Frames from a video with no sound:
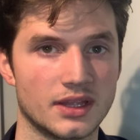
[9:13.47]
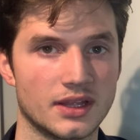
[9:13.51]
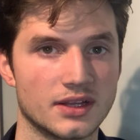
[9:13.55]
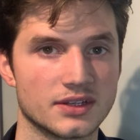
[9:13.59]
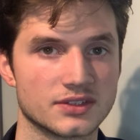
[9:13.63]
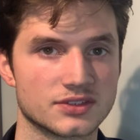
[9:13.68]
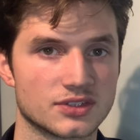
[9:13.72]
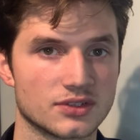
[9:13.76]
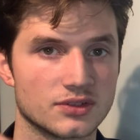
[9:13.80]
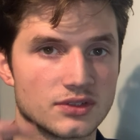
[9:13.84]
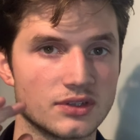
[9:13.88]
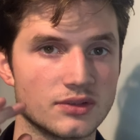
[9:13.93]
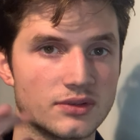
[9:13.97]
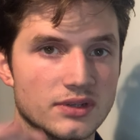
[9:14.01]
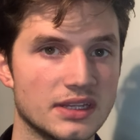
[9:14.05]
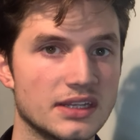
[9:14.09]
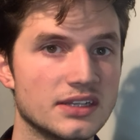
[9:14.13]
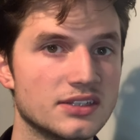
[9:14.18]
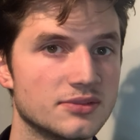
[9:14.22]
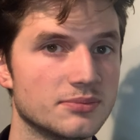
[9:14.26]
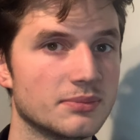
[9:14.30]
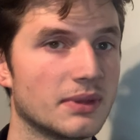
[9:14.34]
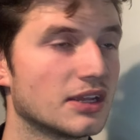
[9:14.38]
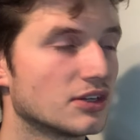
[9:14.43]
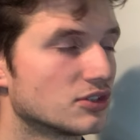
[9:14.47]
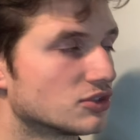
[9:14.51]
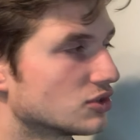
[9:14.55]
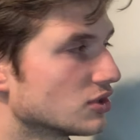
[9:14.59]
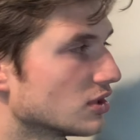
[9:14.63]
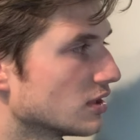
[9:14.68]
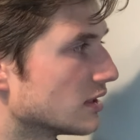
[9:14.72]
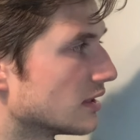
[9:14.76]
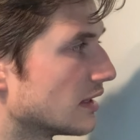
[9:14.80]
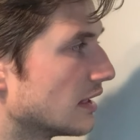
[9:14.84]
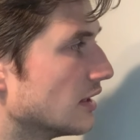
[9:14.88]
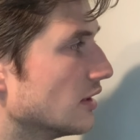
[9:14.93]
So you need to make
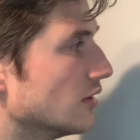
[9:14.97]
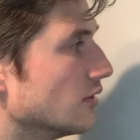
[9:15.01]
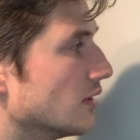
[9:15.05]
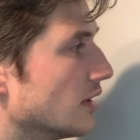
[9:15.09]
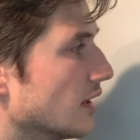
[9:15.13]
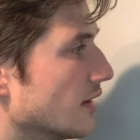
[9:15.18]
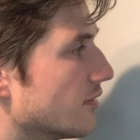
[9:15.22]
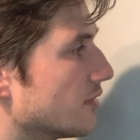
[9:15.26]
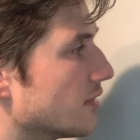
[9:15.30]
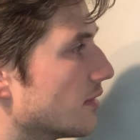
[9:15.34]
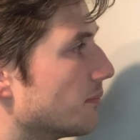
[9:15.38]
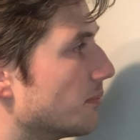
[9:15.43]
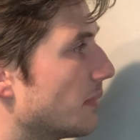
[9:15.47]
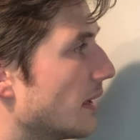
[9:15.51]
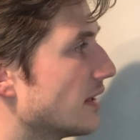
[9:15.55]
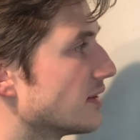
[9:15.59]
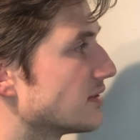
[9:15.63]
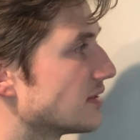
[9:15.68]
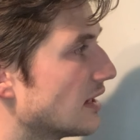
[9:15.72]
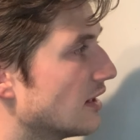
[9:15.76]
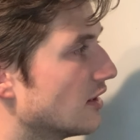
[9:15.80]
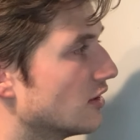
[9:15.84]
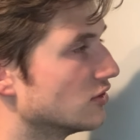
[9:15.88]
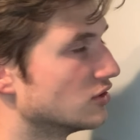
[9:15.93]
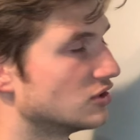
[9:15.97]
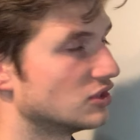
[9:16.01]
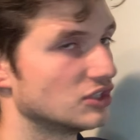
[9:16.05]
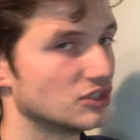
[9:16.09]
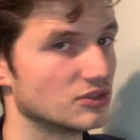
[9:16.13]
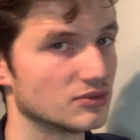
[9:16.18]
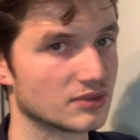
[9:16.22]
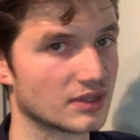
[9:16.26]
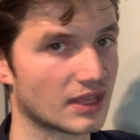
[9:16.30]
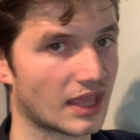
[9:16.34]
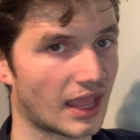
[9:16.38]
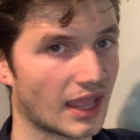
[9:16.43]
sure that you give the best energy
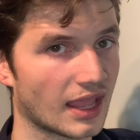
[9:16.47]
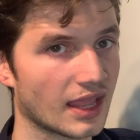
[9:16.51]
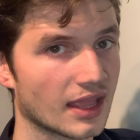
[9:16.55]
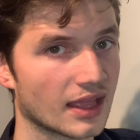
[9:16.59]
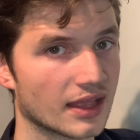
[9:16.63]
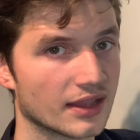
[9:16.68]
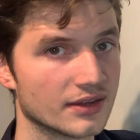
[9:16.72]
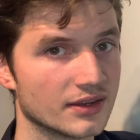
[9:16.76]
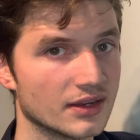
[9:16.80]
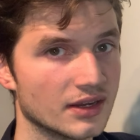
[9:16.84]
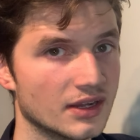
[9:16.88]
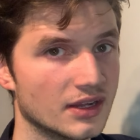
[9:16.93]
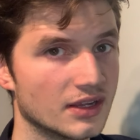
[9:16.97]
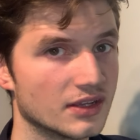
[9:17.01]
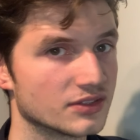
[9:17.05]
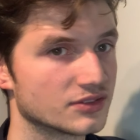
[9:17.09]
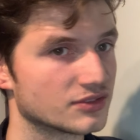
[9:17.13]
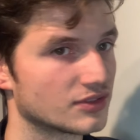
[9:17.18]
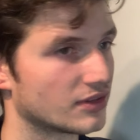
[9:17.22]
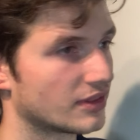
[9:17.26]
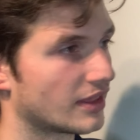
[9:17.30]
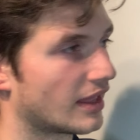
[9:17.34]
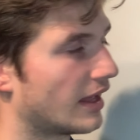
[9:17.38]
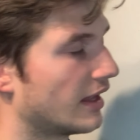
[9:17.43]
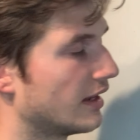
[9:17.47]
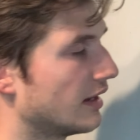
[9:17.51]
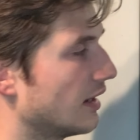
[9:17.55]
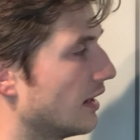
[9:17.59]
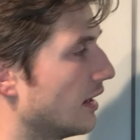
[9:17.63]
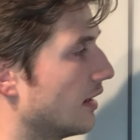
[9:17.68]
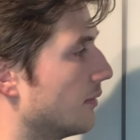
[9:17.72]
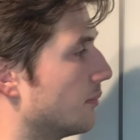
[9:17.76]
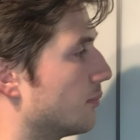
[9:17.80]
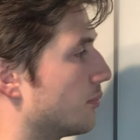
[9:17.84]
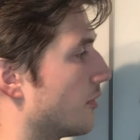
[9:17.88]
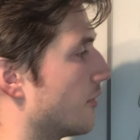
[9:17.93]
you can so that
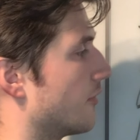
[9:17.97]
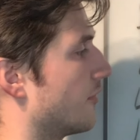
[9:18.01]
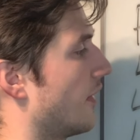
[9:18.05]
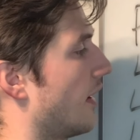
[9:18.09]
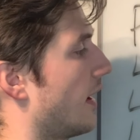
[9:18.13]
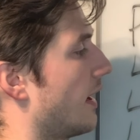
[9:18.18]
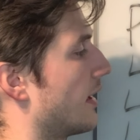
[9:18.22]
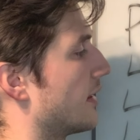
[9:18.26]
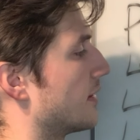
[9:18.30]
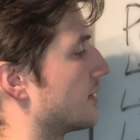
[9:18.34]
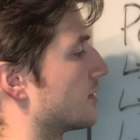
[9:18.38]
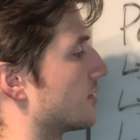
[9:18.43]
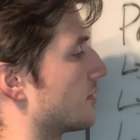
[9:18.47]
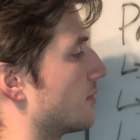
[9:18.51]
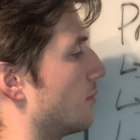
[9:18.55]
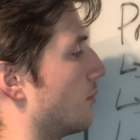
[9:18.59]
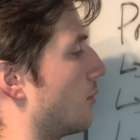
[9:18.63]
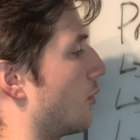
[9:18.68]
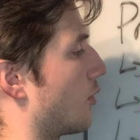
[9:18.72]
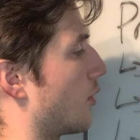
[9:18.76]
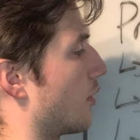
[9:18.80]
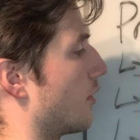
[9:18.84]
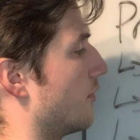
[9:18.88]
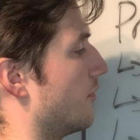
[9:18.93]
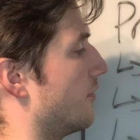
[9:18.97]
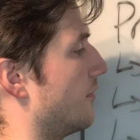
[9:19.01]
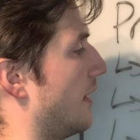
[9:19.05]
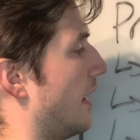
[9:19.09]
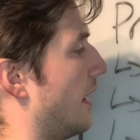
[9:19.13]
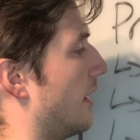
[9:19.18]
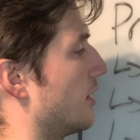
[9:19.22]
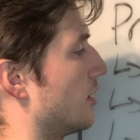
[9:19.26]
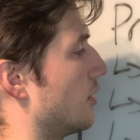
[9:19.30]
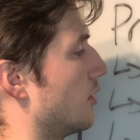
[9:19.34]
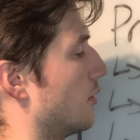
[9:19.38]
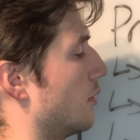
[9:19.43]
it provides more
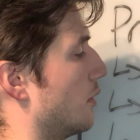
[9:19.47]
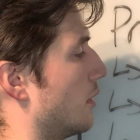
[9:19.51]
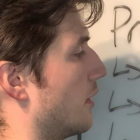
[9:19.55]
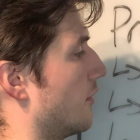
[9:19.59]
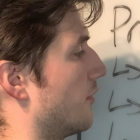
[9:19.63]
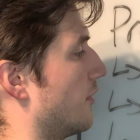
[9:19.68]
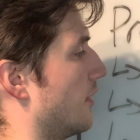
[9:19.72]
value of